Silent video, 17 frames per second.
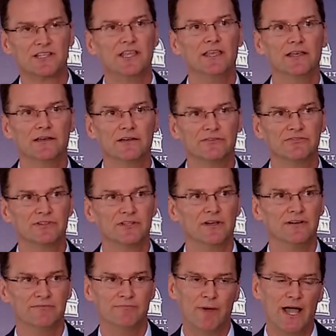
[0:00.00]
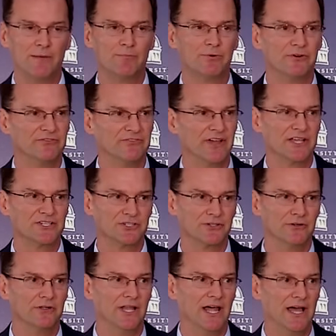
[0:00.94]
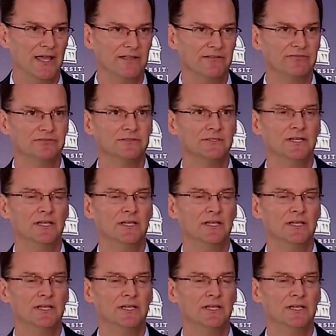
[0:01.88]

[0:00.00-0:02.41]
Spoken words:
gift of my professional life.